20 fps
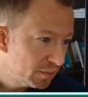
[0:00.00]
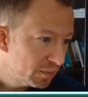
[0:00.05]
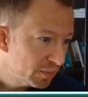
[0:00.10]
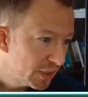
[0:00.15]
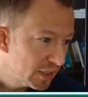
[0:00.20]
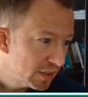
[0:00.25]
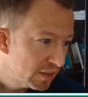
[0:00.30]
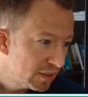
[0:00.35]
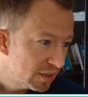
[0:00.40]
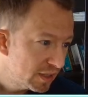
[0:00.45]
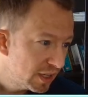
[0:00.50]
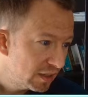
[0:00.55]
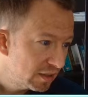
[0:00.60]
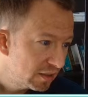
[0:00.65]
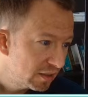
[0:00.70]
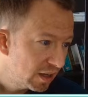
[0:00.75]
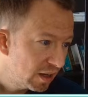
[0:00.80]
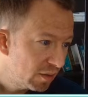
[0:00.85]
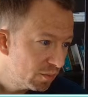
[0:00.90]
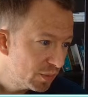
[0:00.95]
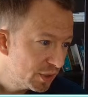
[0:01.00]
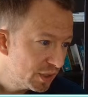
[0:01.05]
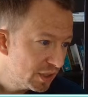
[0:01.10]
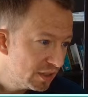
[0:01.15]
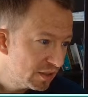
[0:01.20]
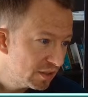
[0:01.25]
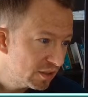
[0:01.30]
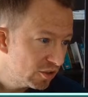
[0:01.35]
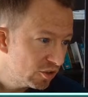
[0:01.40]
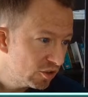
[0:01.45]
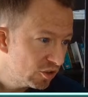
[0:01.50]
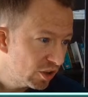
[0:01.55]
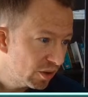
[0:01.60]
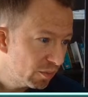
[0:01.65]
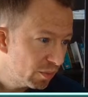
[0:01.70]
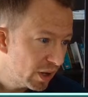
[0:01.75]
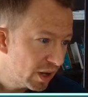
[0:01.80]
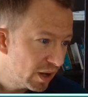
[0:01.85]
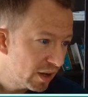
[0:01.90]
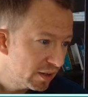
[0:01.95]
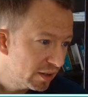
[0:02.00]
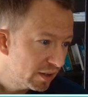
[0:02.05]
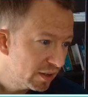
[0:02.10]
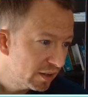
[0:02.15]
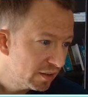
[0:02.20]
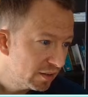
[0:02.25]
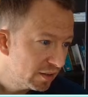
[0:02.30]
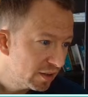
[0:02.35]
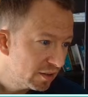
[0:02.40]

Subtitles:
Instead, companies in Japan and